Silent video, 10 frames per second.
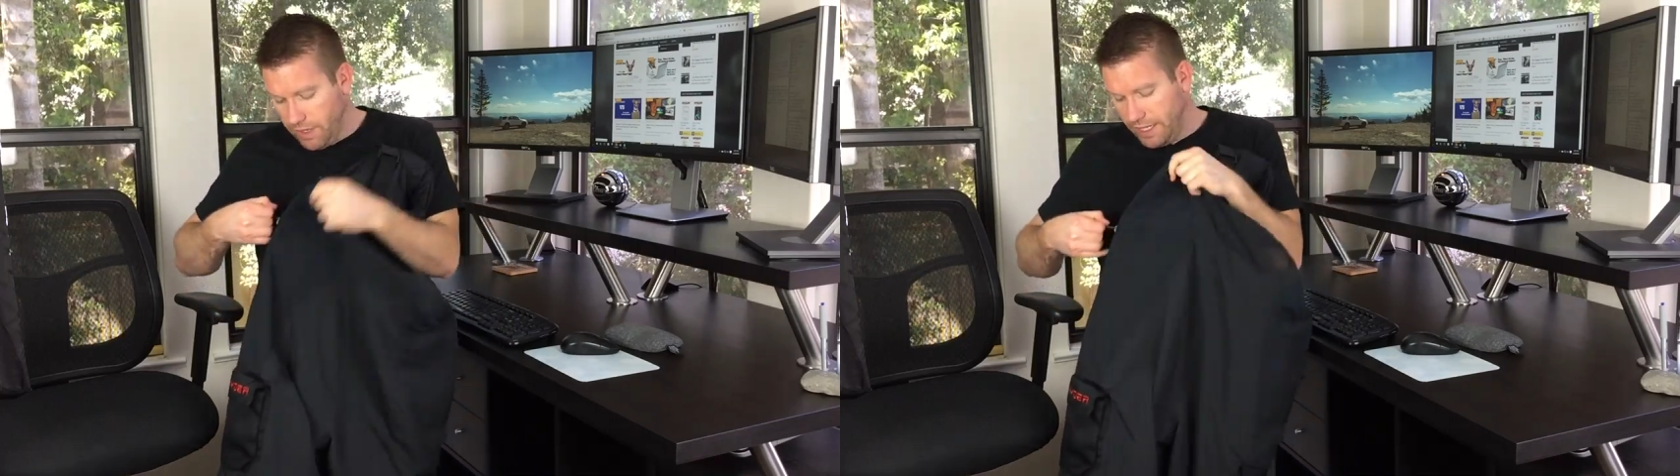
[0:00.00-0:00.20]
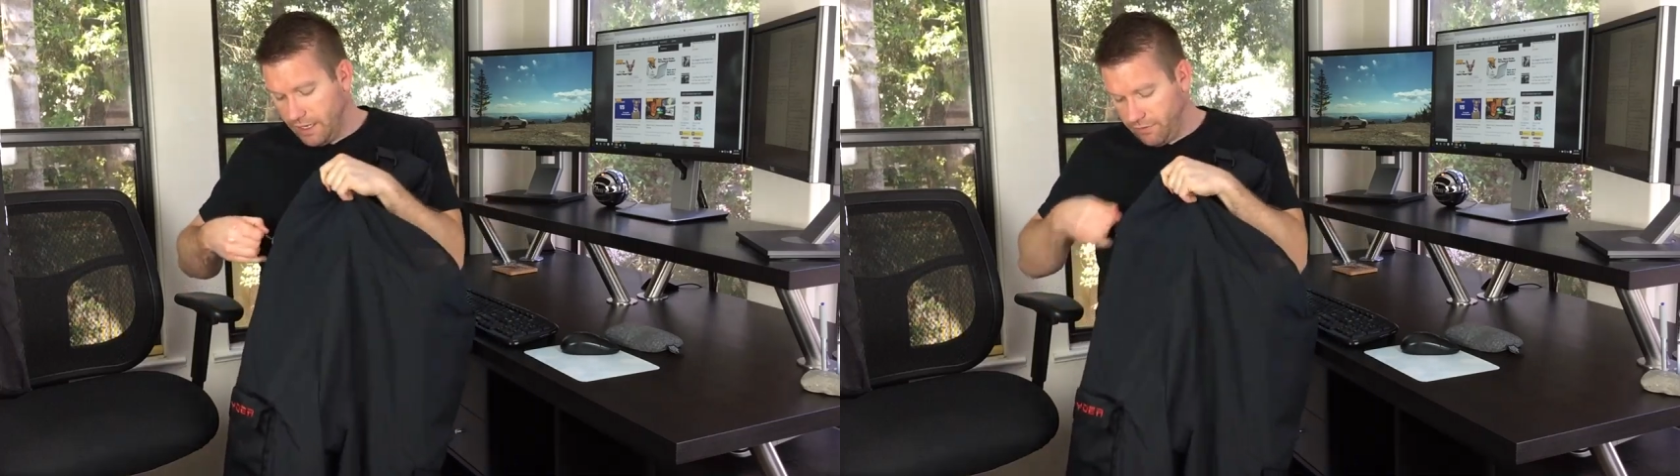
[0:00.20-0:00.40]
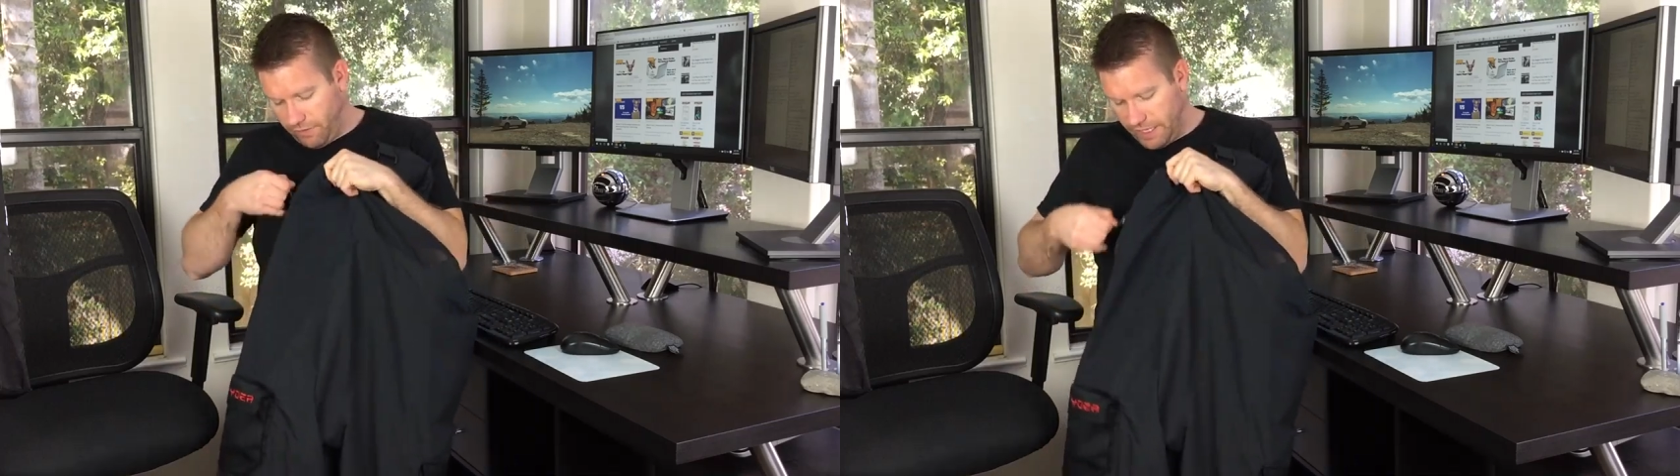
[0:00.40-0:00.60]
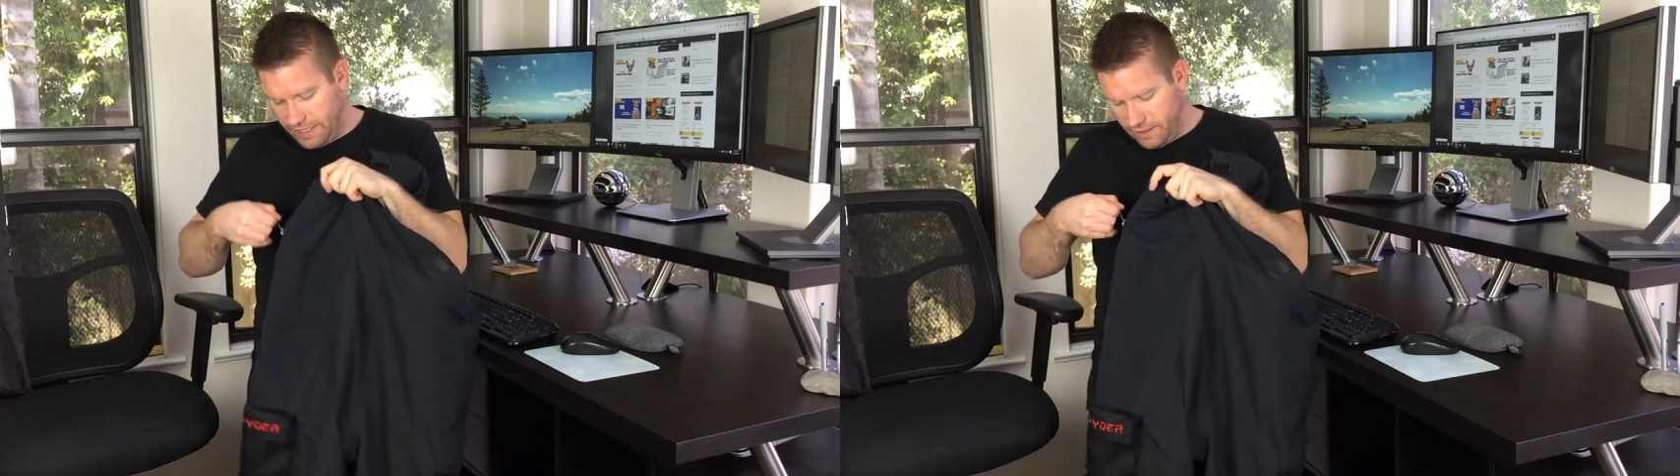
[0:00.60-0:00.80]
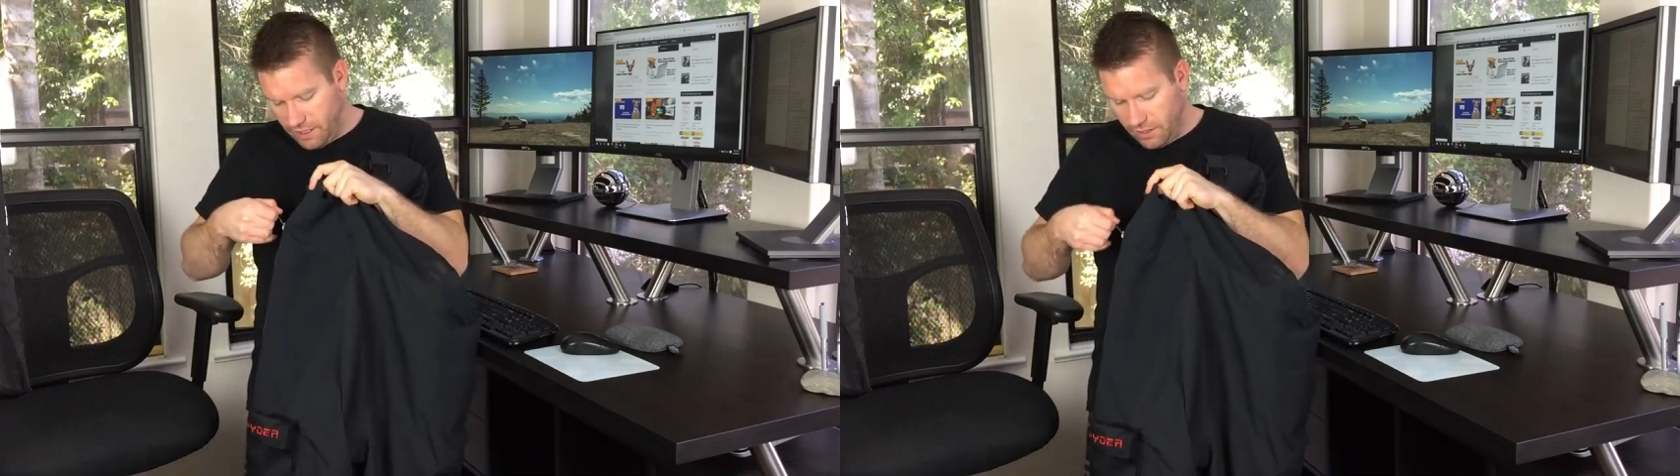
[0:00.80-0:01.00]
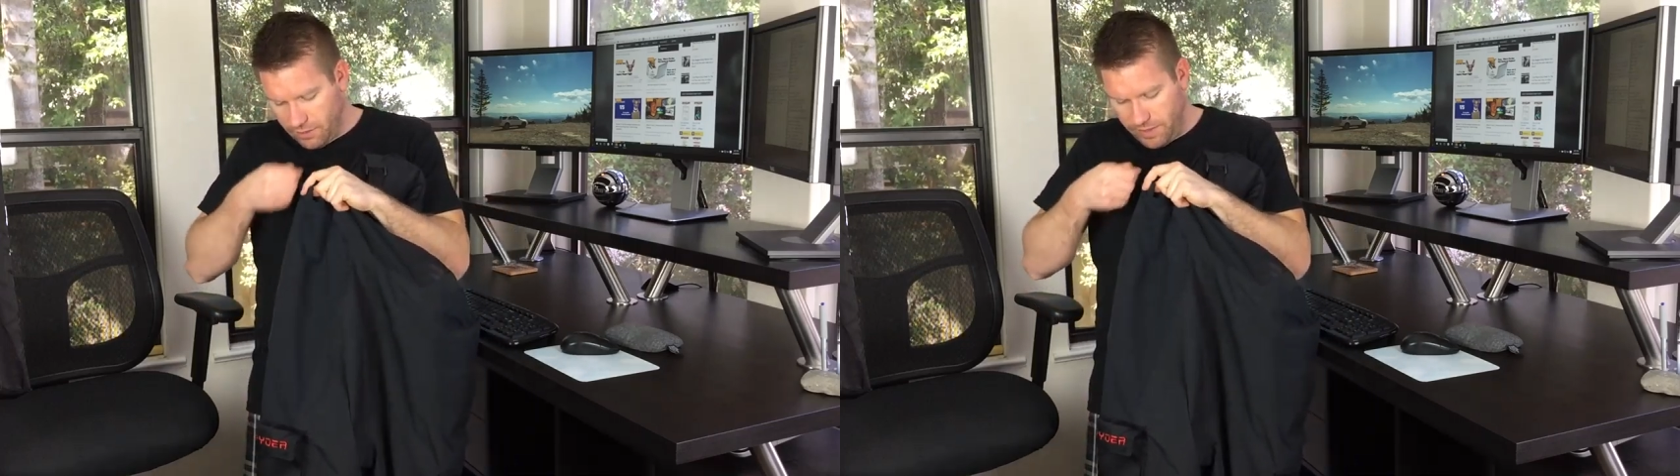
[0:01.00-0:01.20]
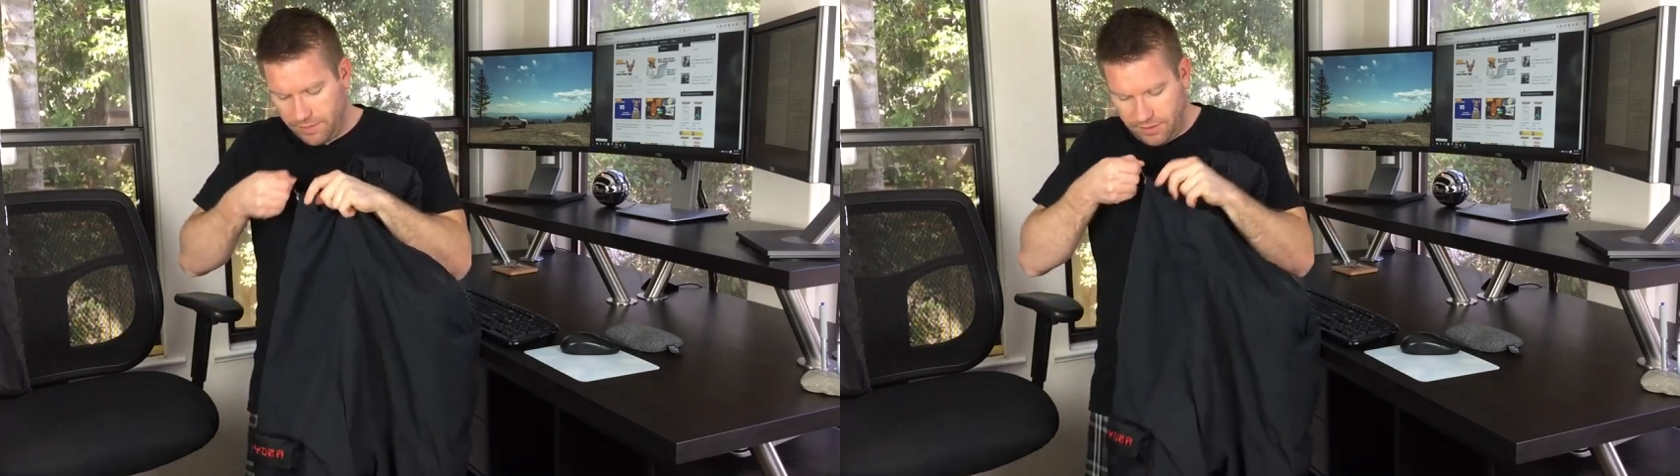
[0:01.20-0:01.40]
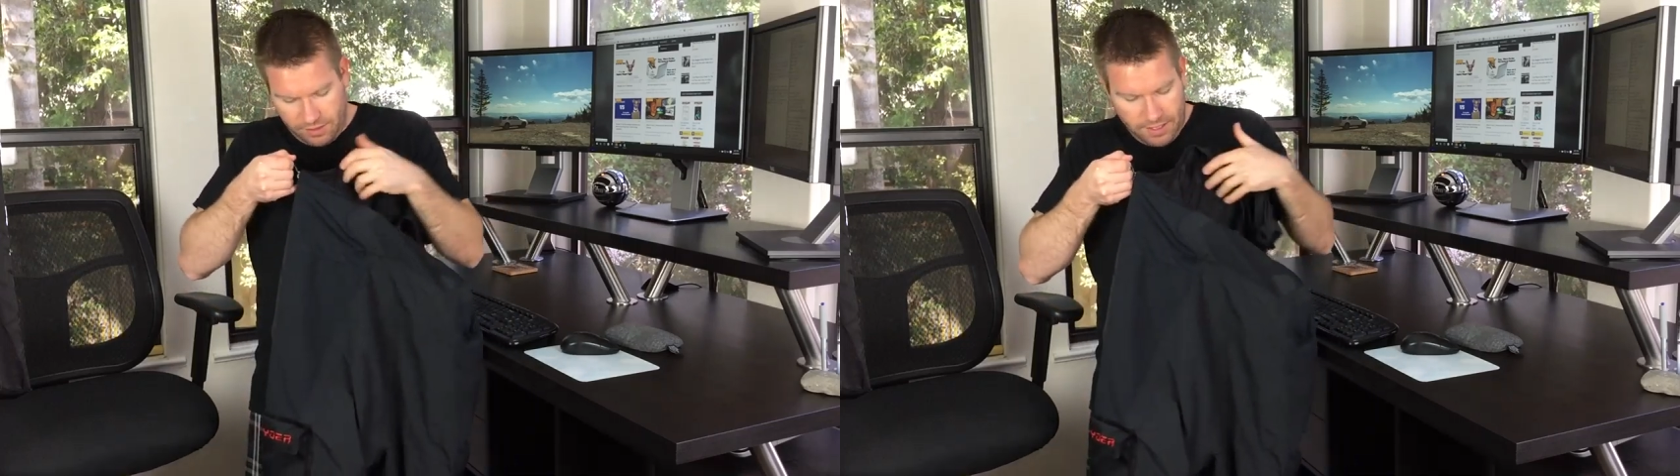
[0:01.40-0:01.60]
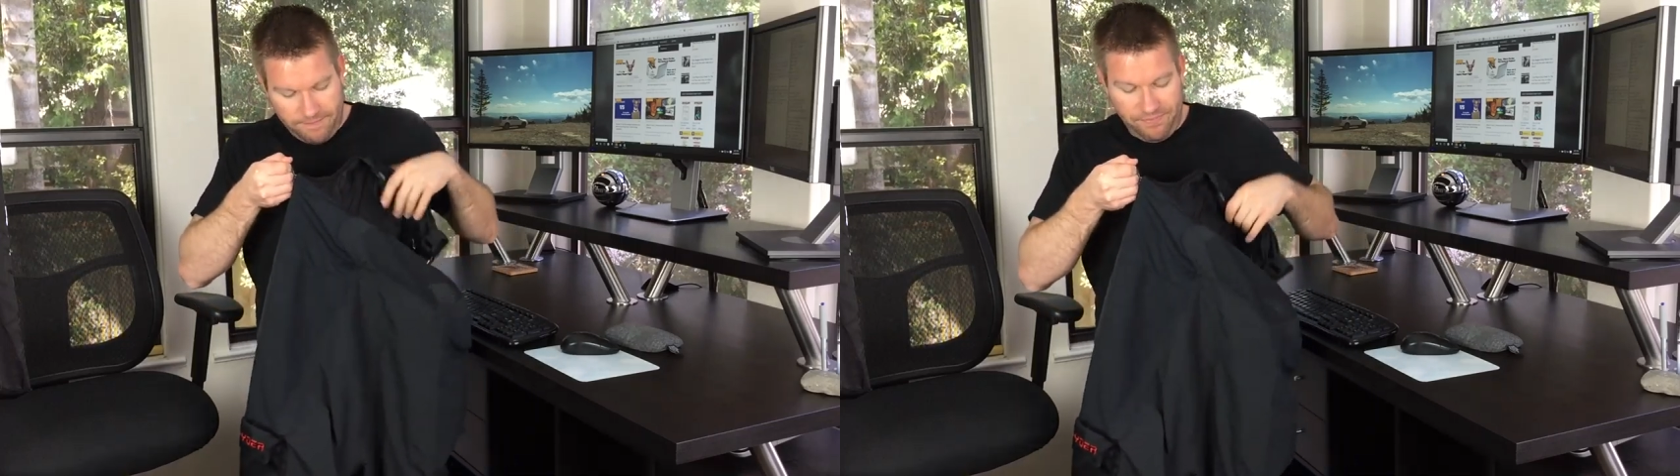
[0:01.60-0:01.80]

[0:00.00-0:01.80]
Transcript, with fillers: might not find on other bibs,